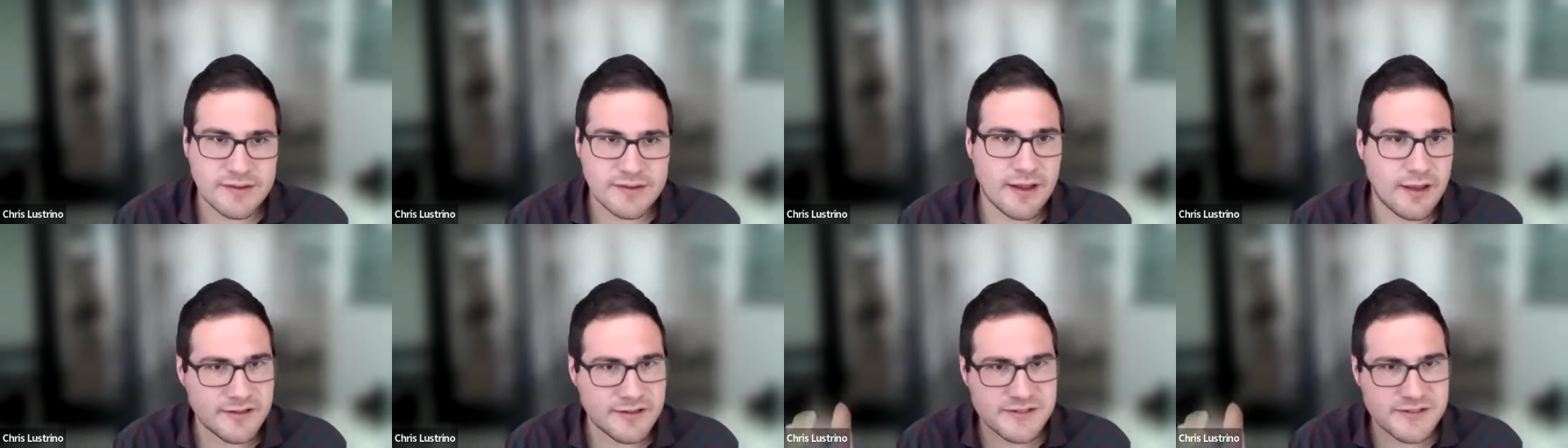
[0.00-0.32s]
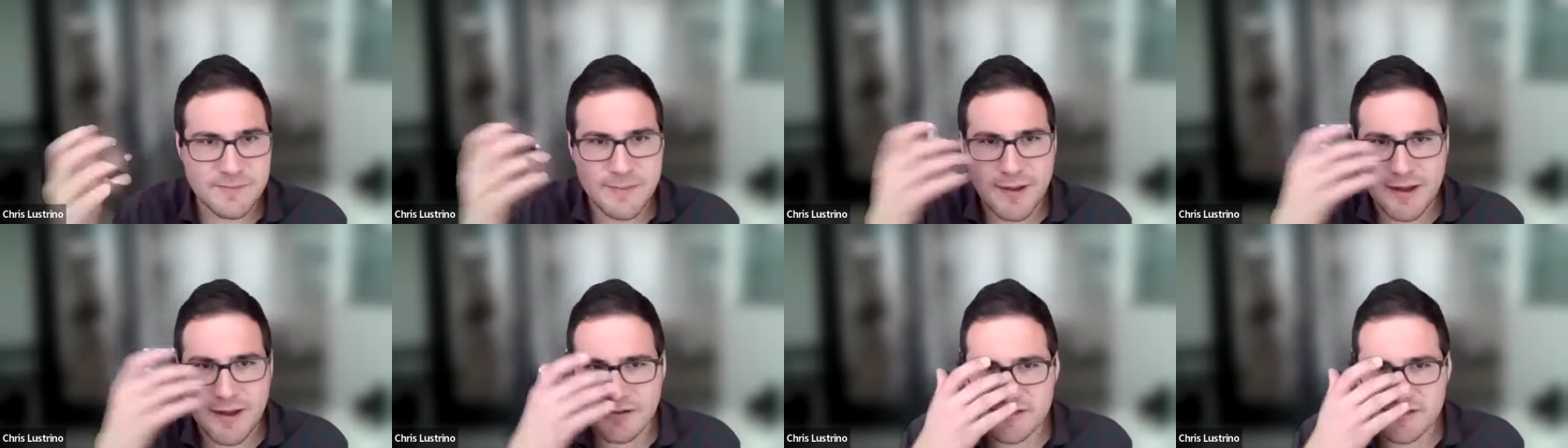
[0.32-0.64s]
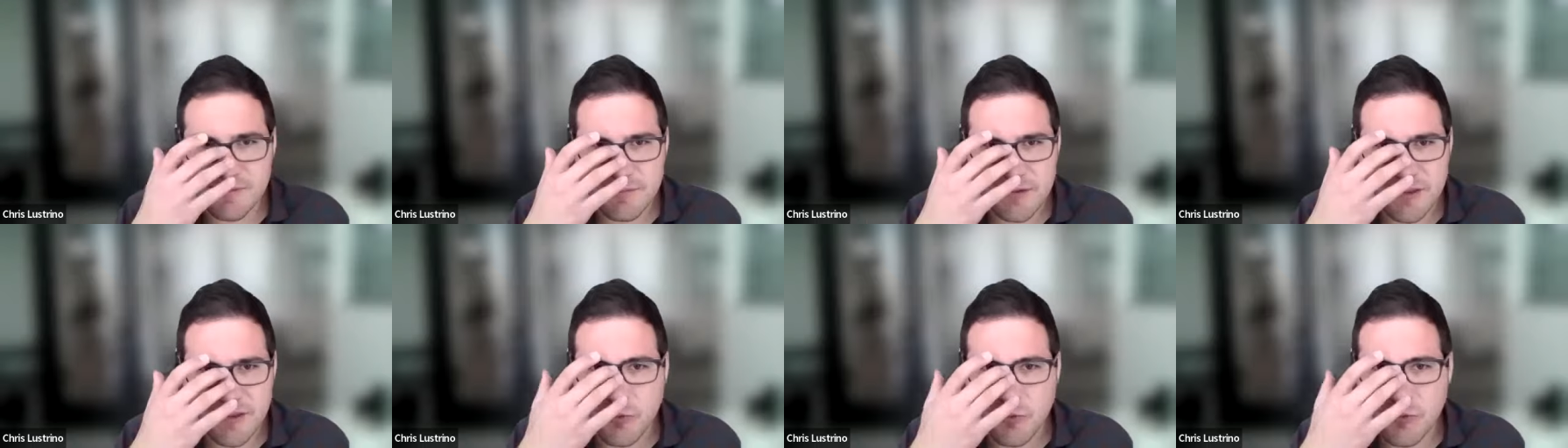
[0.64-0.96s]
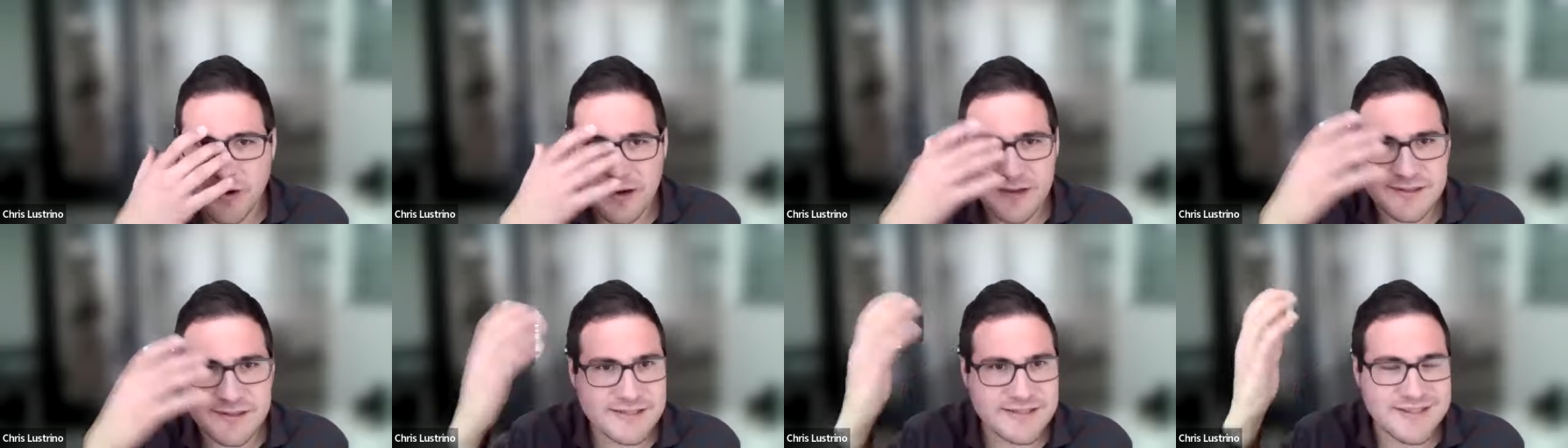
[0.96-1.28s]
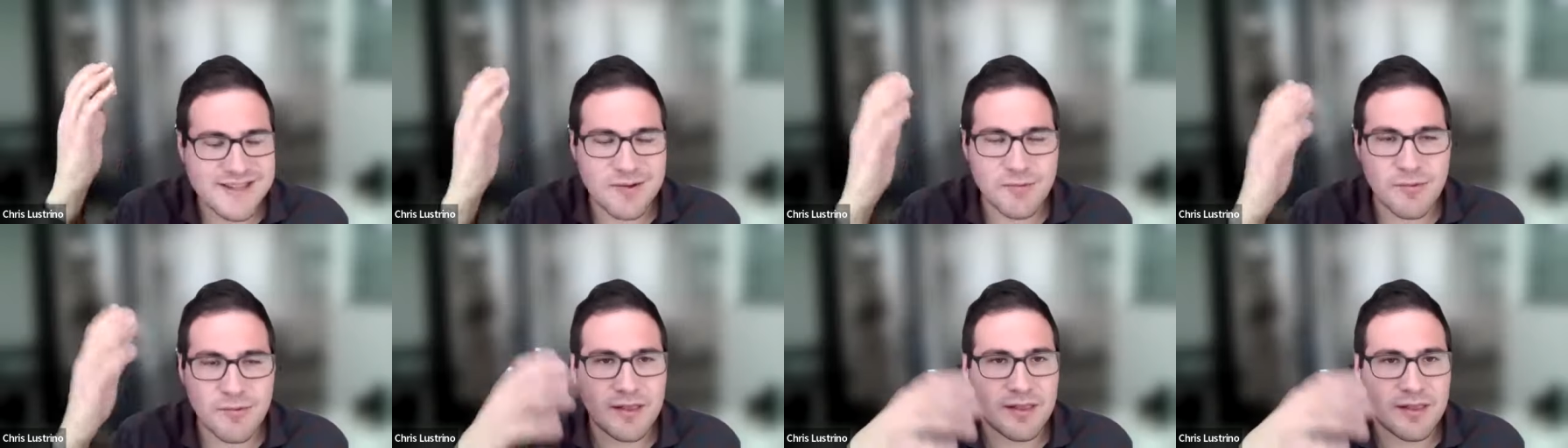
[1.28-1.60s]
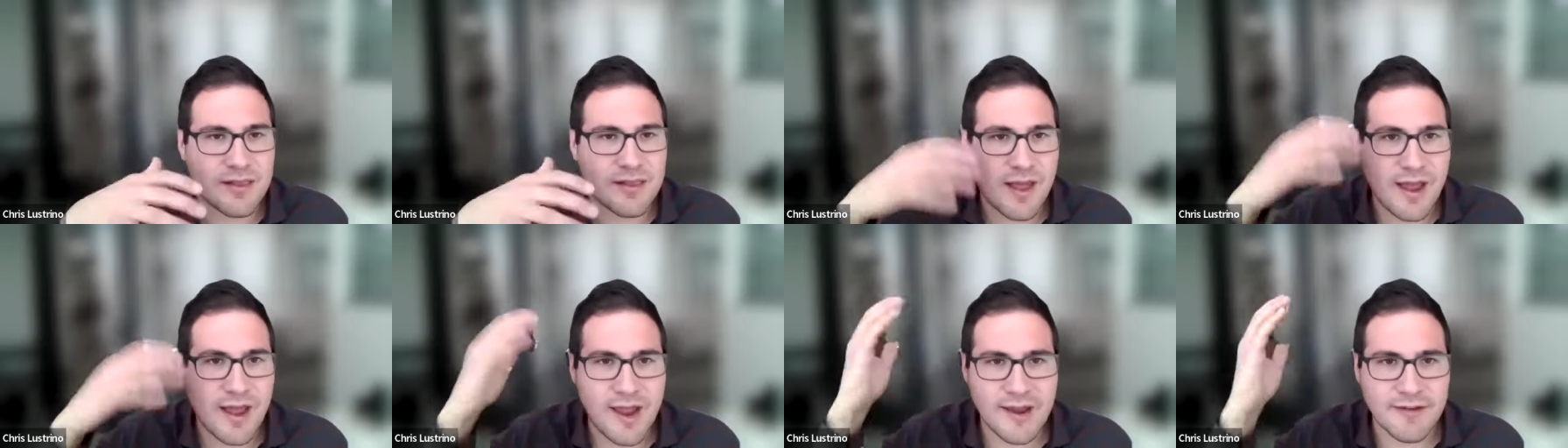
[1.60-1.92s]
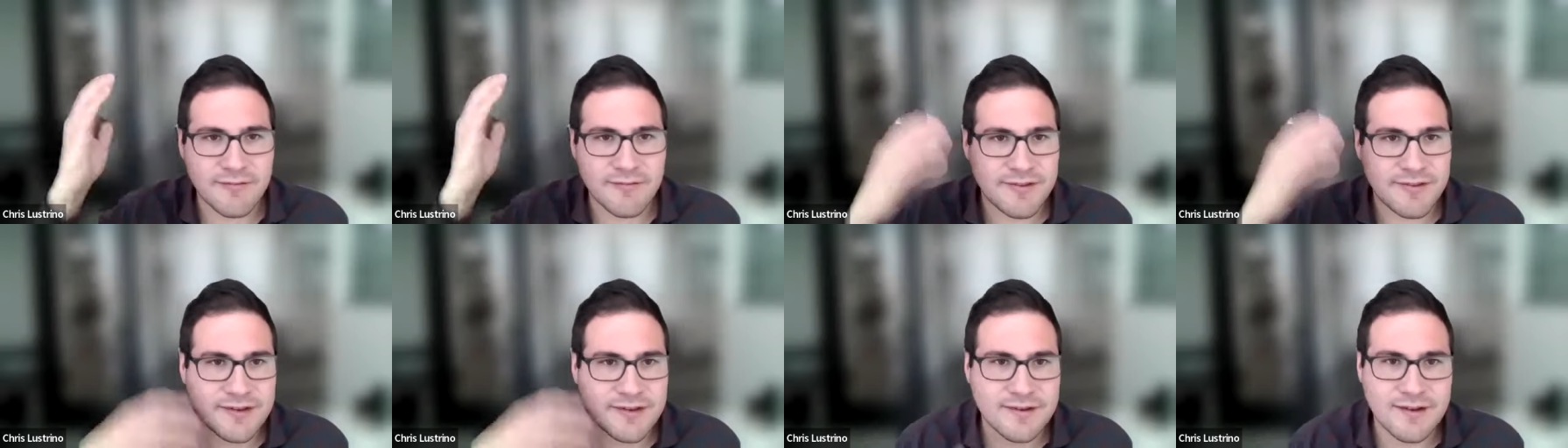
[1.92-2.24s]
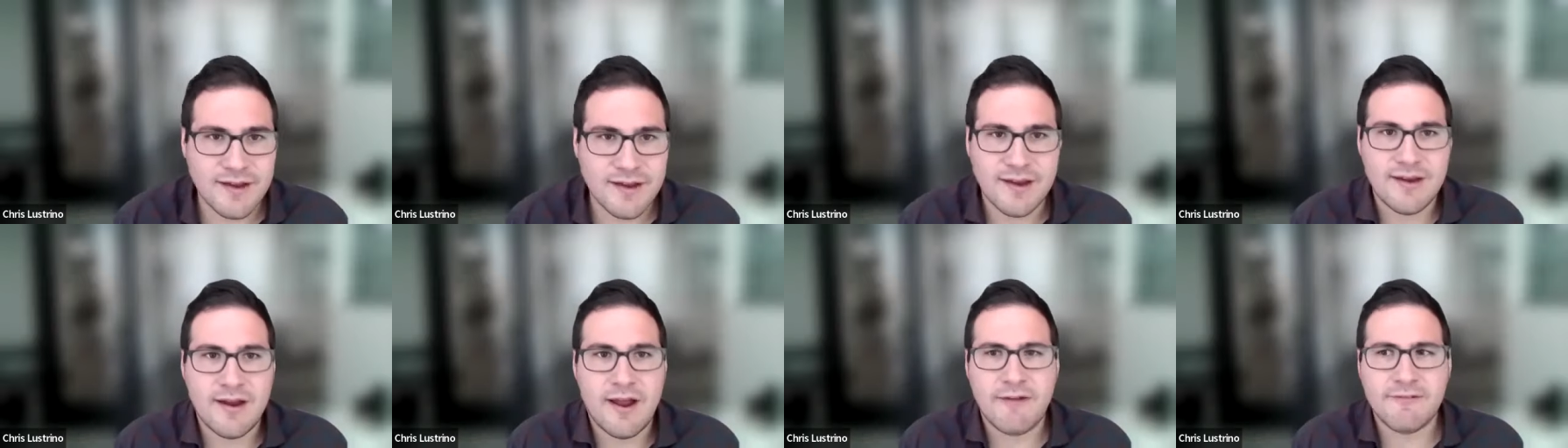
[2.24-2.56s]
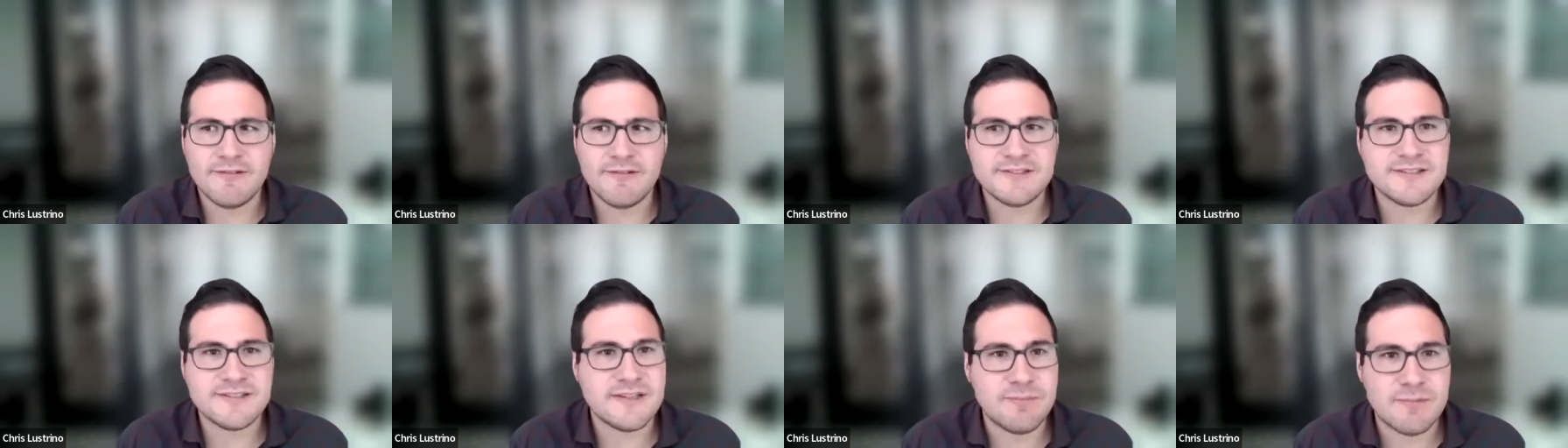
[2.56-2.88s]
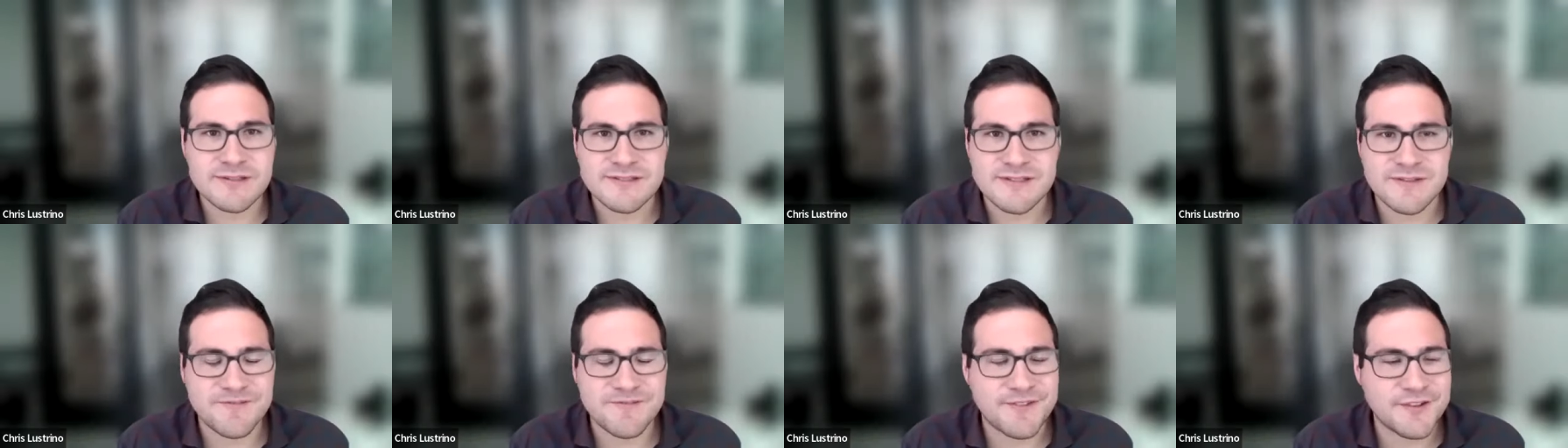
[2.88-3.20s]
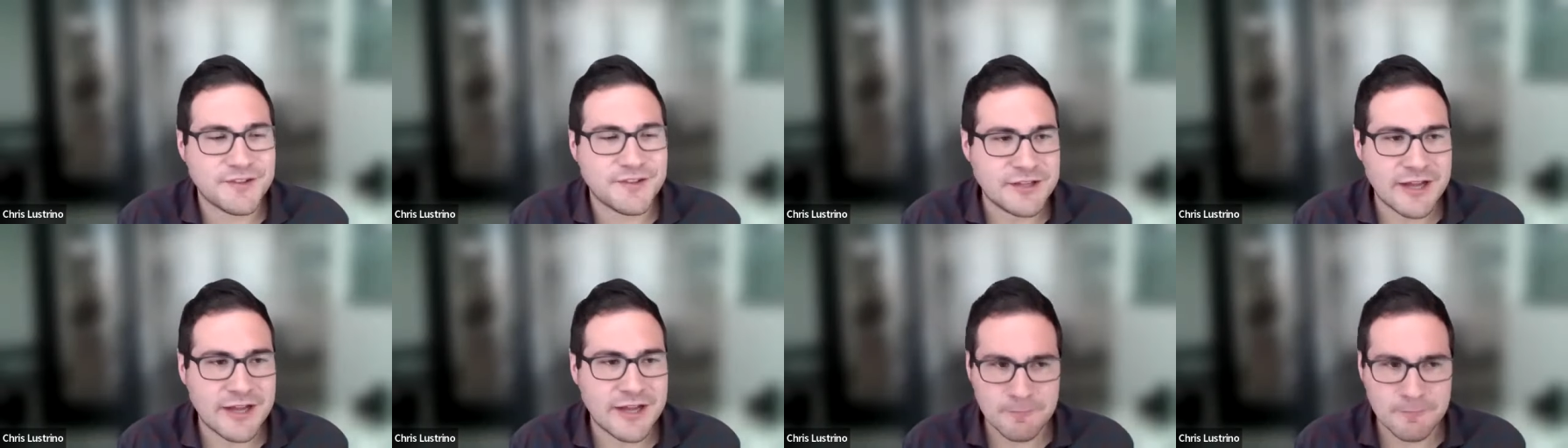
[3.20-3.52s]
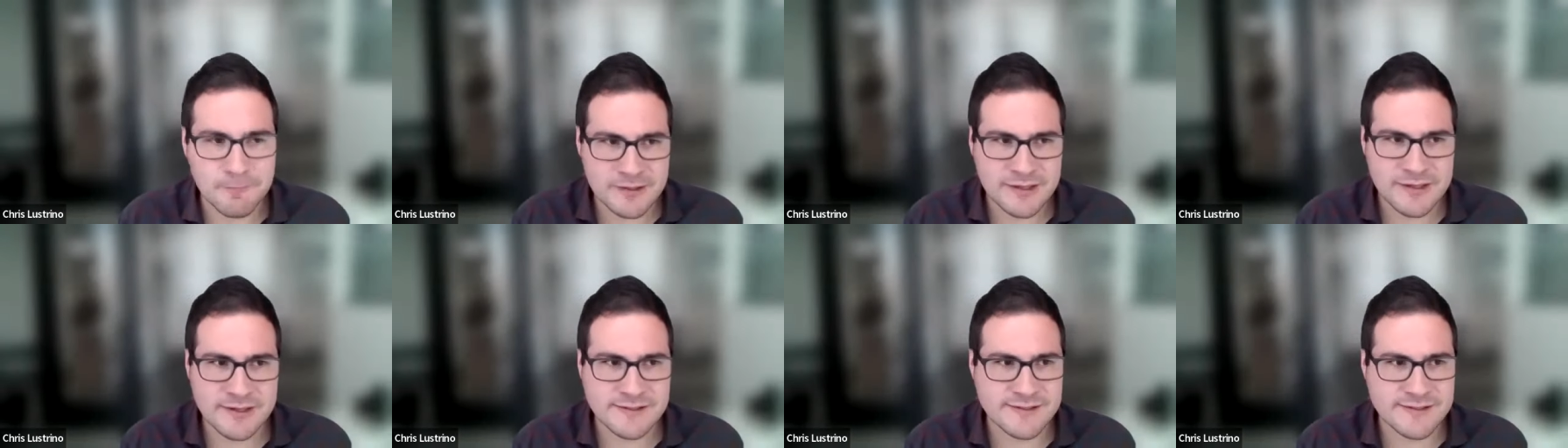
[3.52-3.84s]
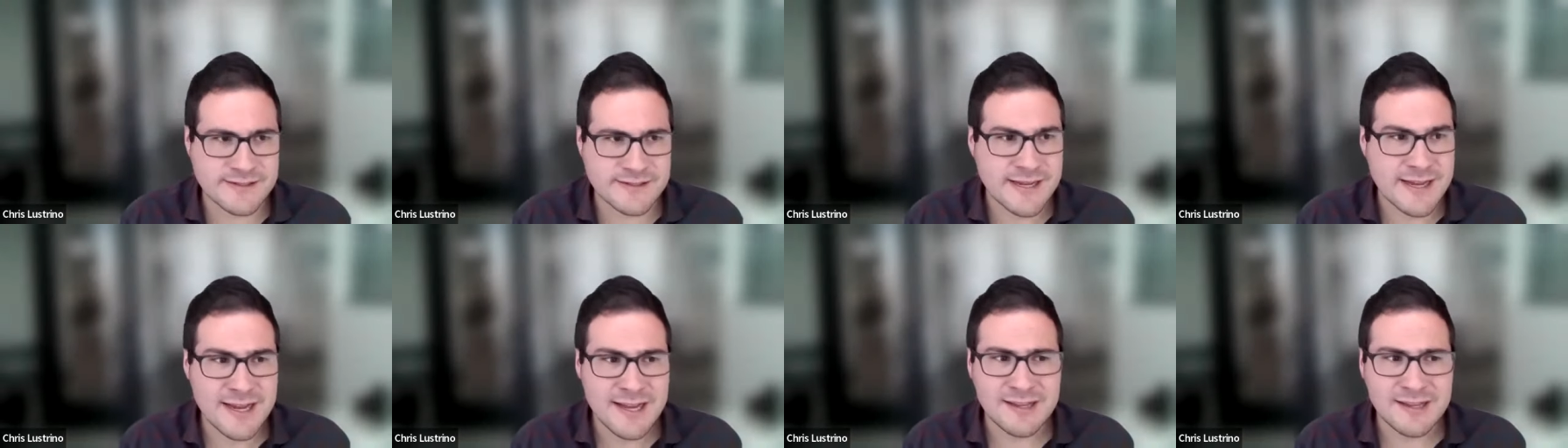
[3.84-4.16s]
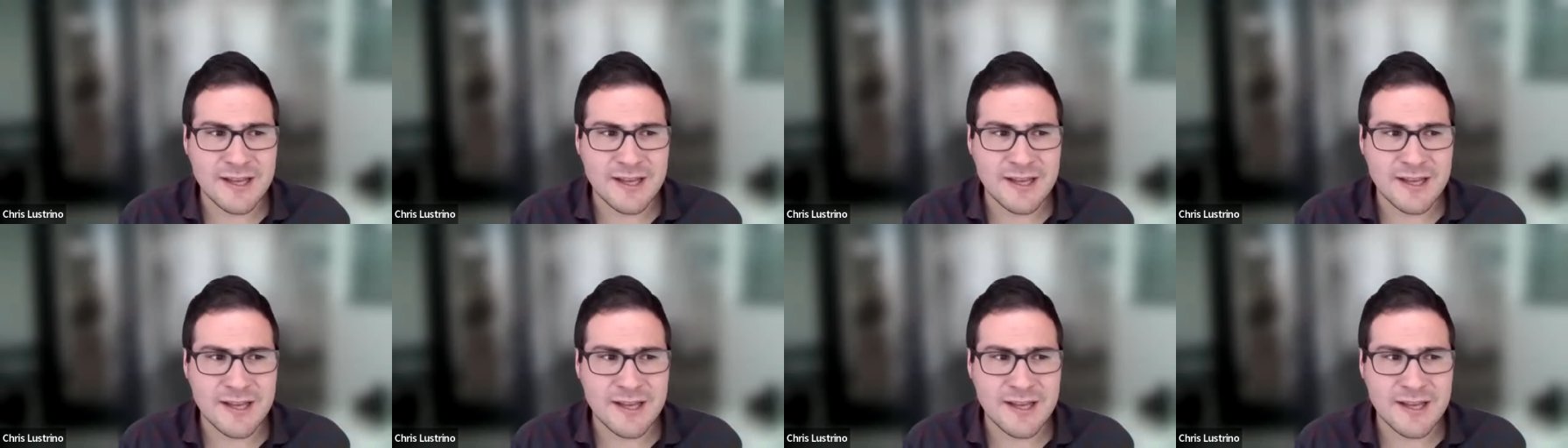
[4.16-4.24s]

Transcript: Tell us about some of the raises that went live and, and obviously must have filled up because I